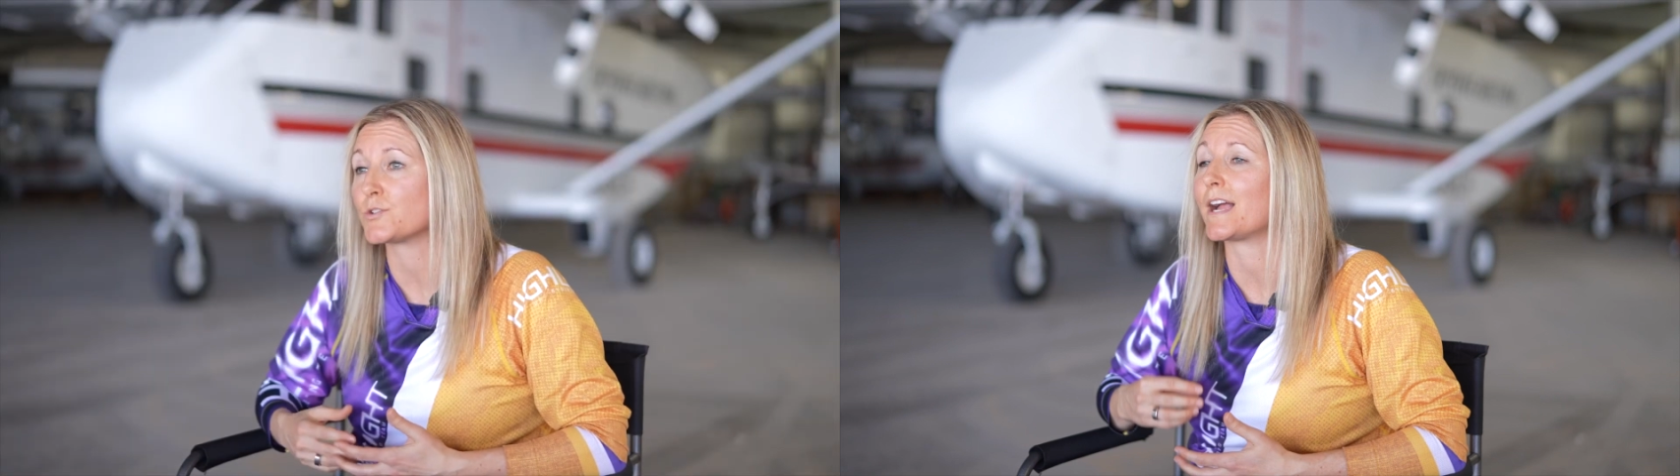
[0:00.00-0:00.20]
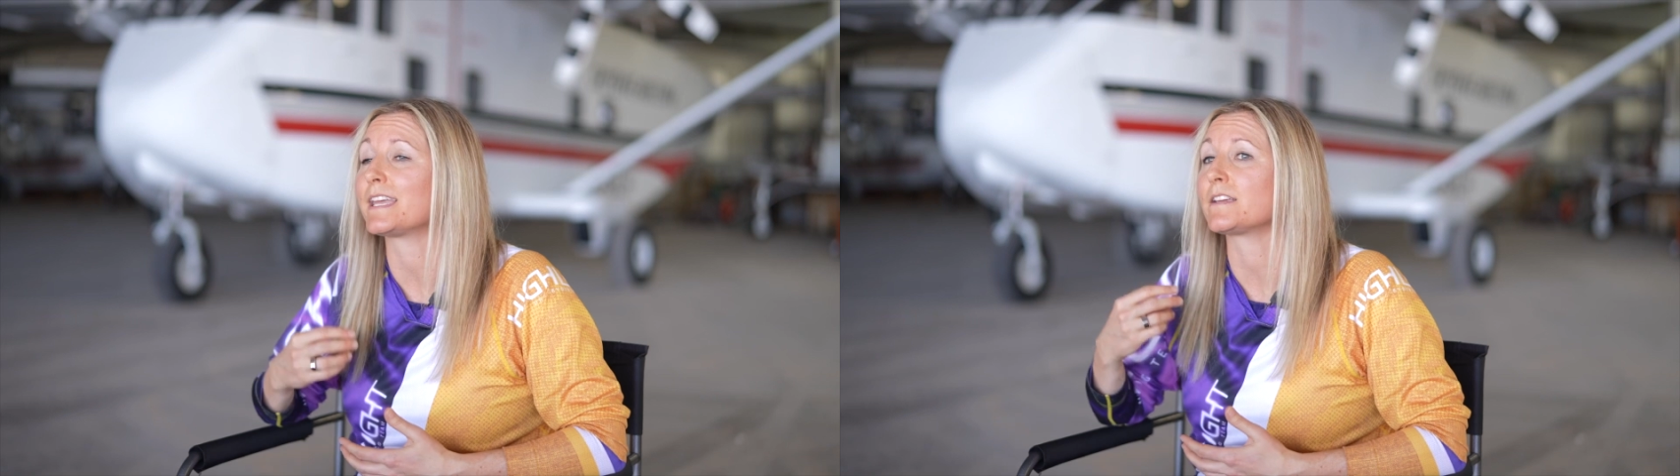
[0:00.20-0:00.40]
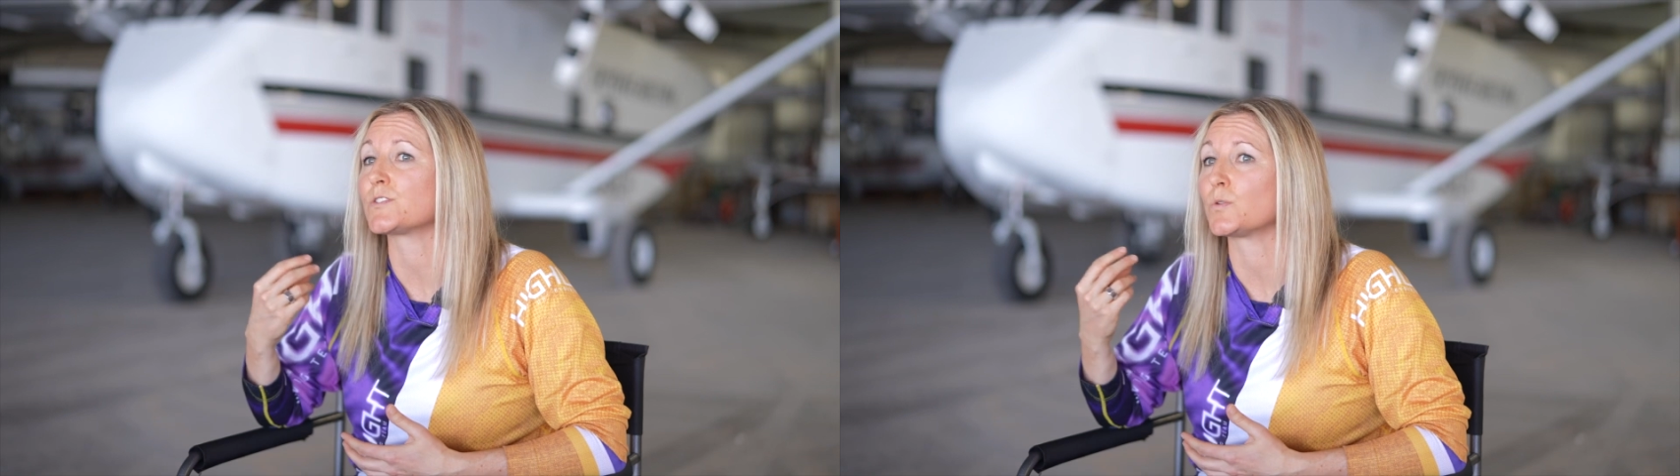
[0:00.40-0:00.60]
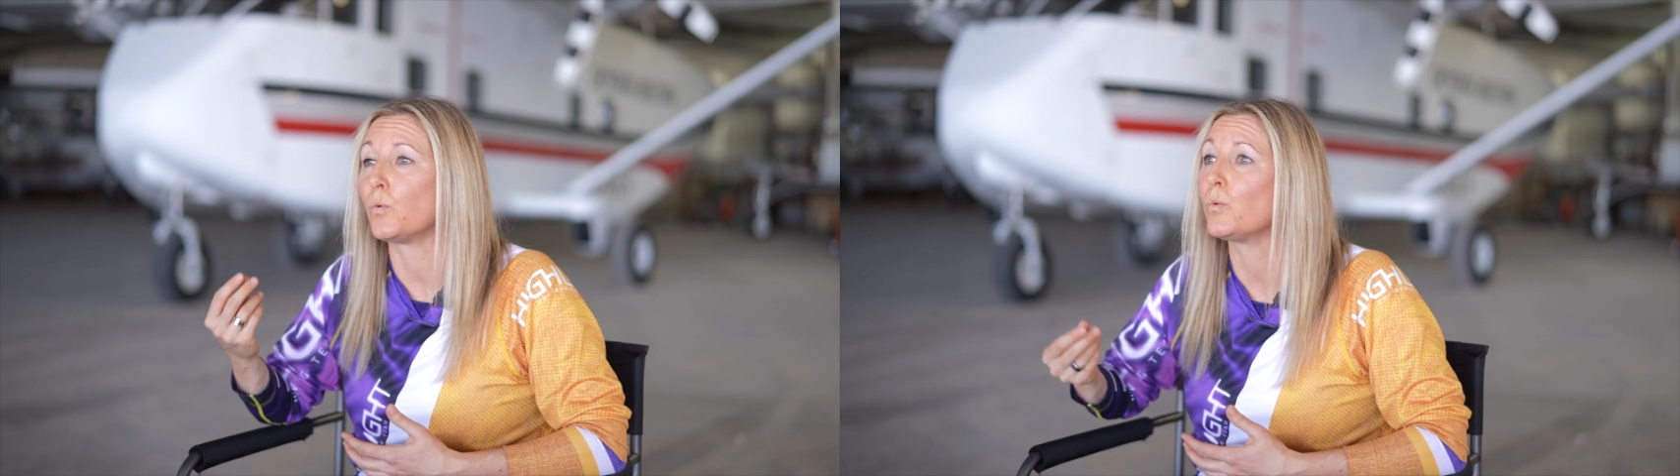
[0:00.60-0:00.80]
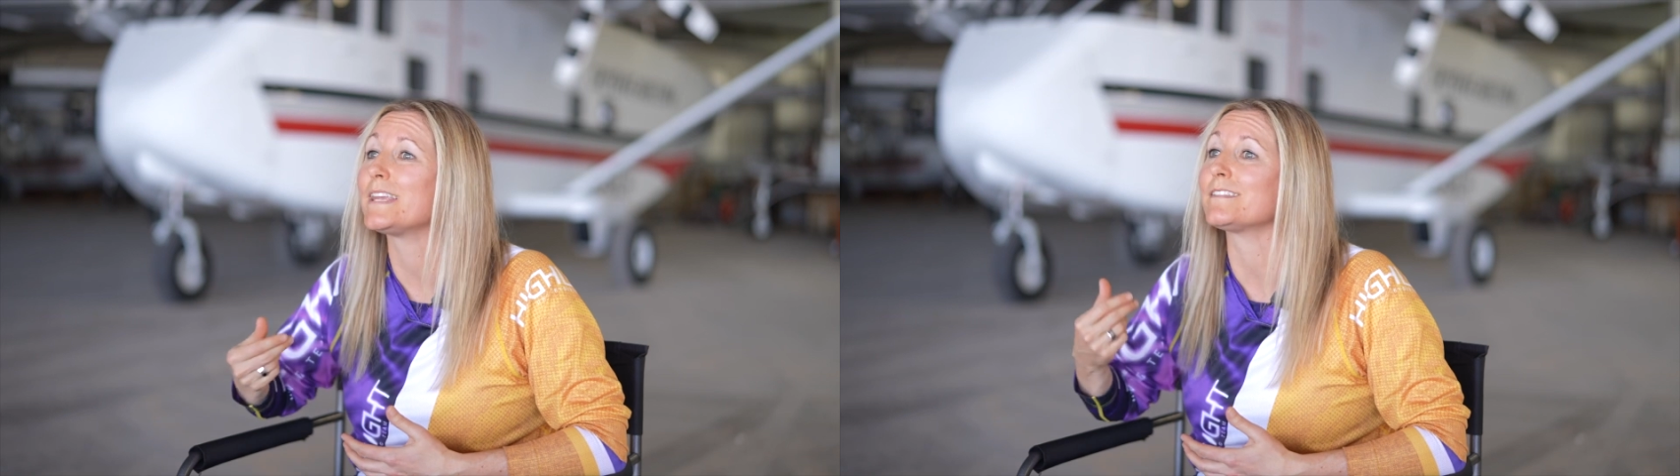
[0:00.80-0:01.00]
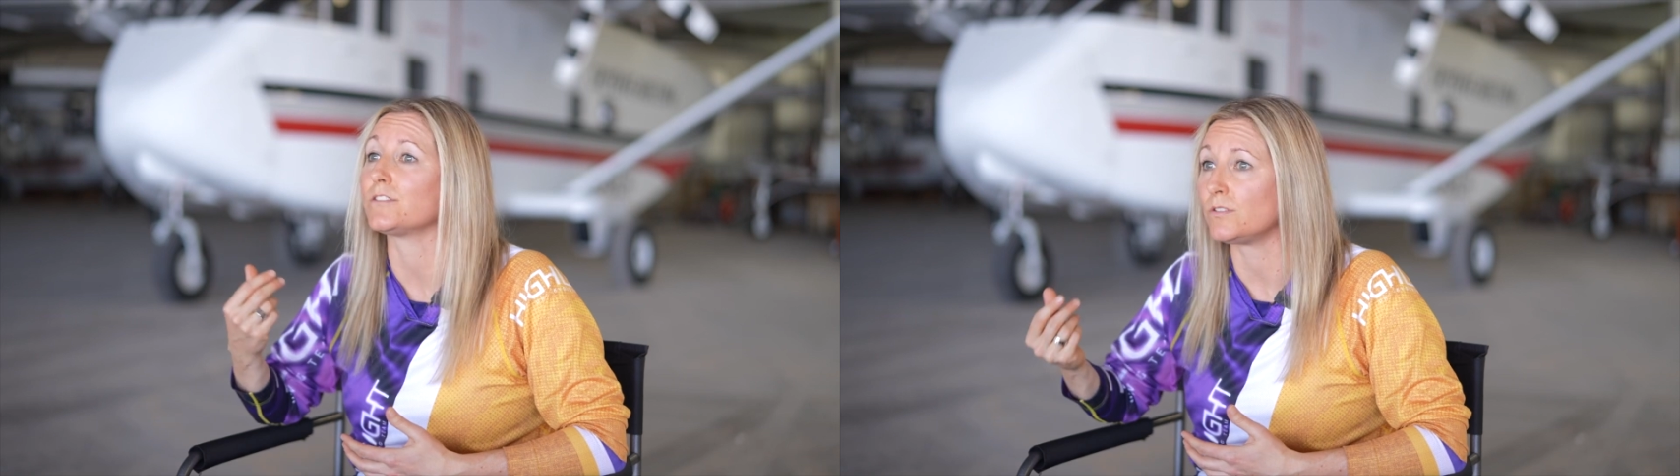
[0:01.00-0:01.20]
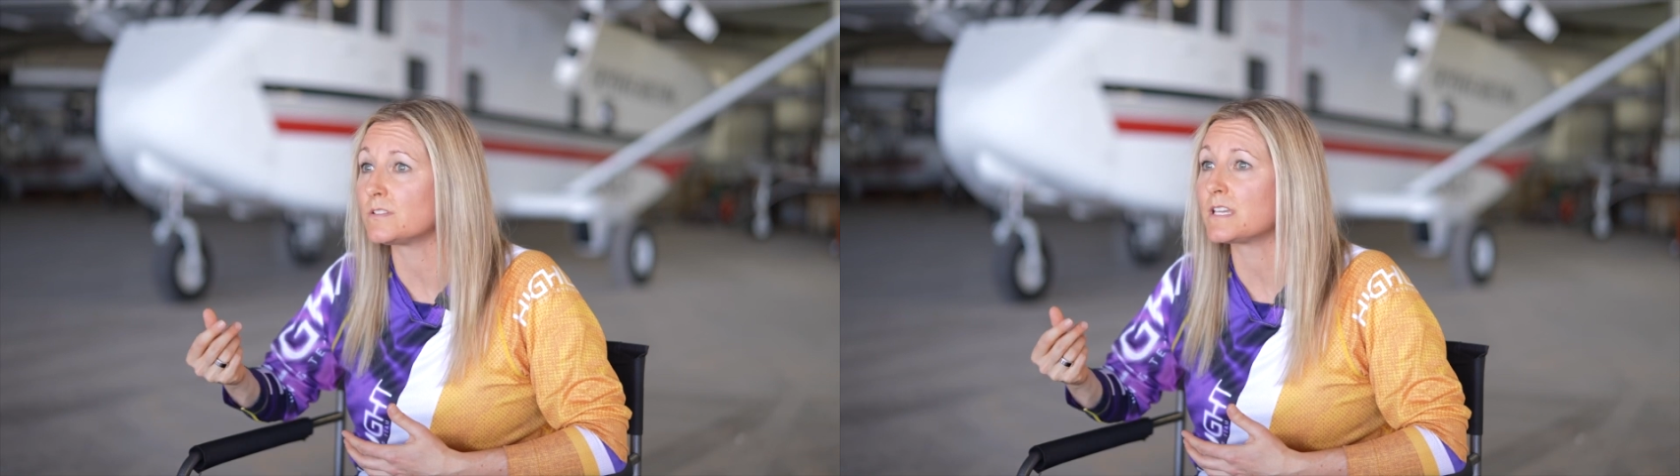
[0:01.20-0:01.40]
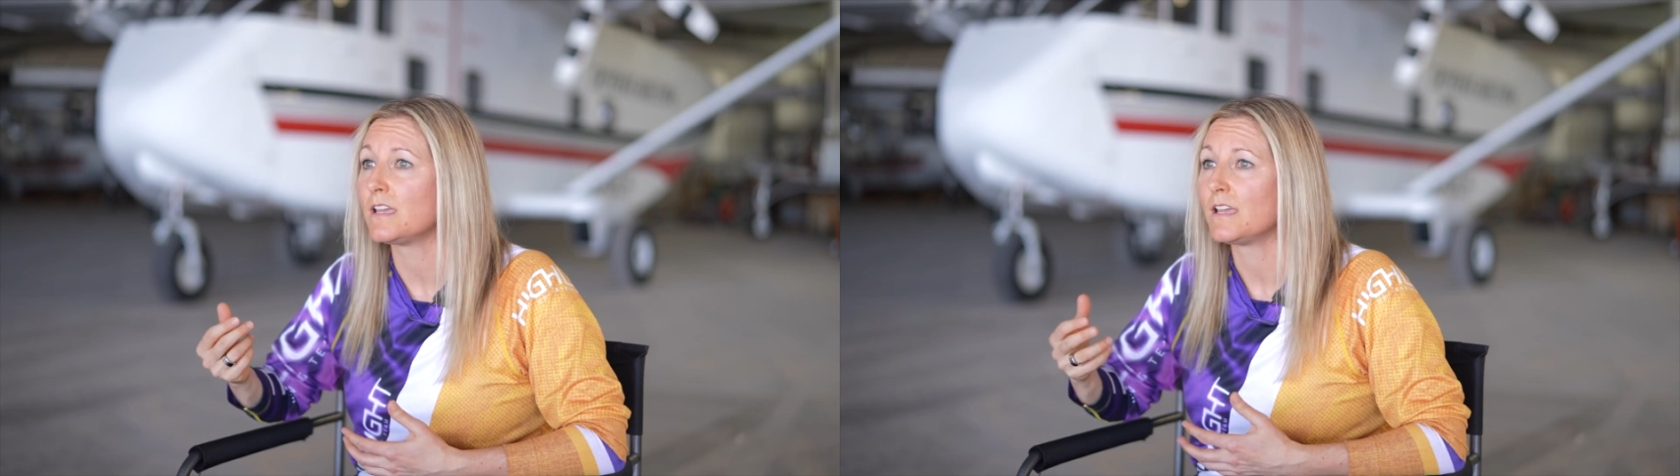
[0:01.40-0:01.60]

trying to wield